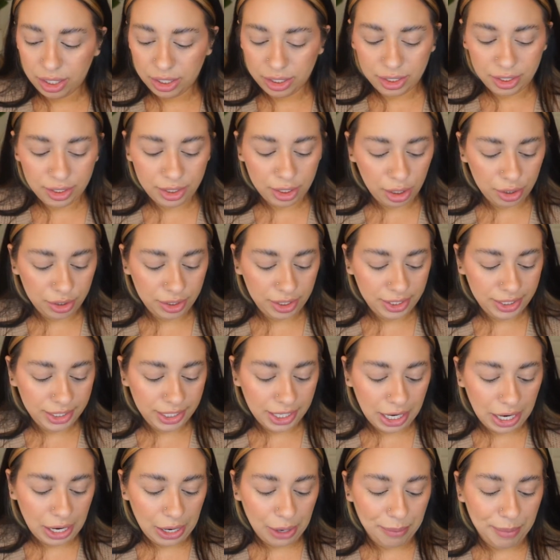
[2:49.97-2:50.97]
Salty
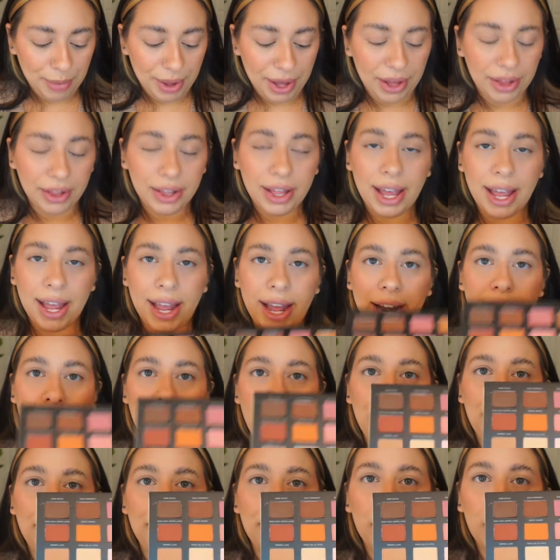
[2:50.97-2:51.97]
Caramel and
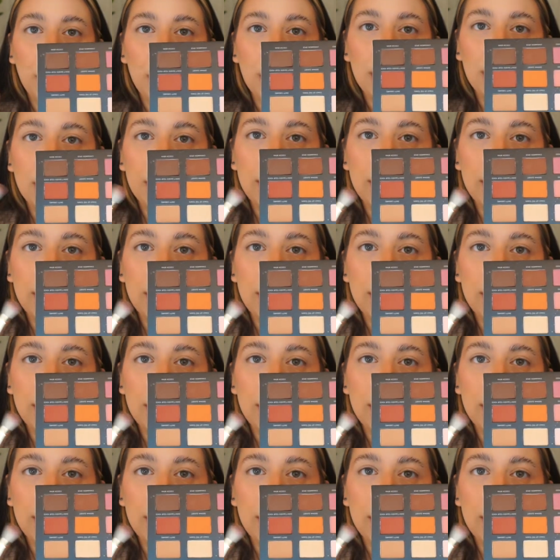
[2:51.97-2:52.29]
Umber the